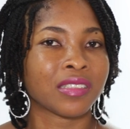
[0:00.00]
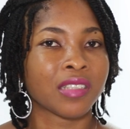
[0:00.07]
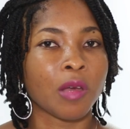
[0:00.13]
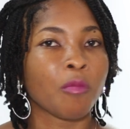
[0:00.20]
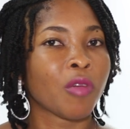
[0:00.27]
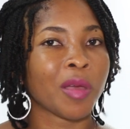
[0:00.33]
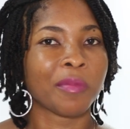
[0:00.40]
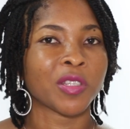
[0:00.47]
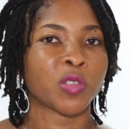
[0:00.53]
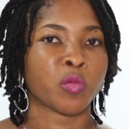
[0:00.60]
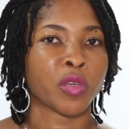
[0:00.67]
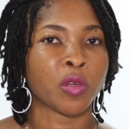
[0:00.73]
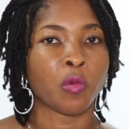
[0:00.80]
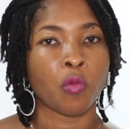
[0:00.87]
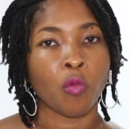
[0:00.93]
somewhere
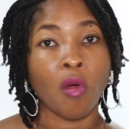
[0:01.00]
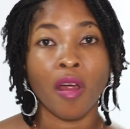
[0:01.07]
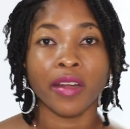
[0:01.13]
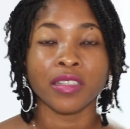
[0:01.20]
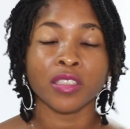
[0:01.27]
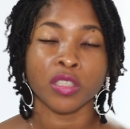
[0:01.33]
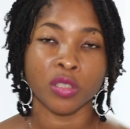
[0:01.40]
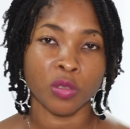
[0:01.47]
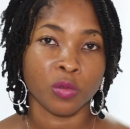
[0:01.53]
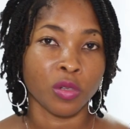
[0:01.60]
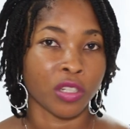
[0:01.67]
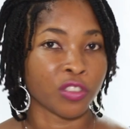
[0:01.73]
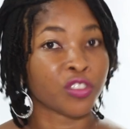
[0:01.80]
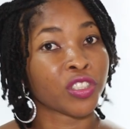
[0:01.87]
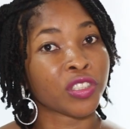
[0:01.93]
between $100 to
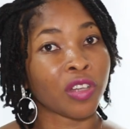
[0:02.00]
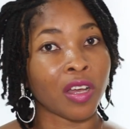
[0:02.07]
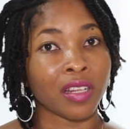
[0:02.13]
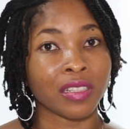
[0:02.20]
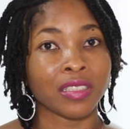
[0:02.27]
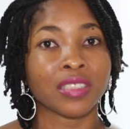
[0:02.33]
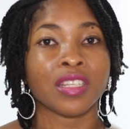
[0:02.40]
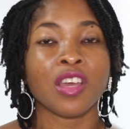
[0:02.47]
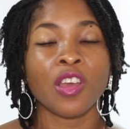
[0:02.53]
$200